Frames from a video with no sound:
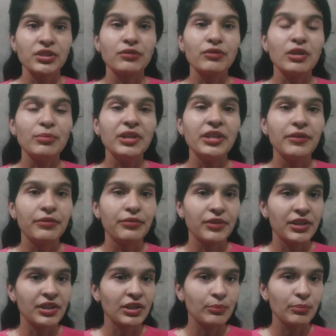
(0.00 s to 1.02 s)
will be
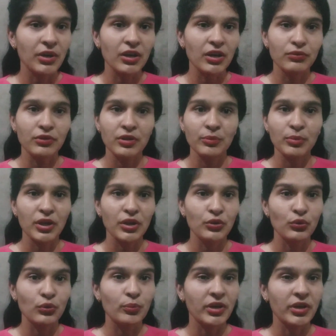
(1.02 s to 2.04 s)
different in part 1, part
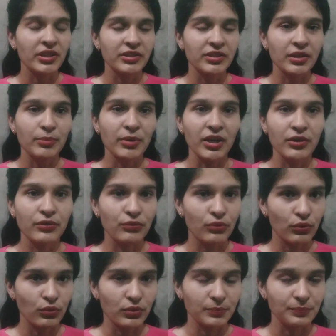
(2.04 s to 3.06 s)
2, part 3, part 4.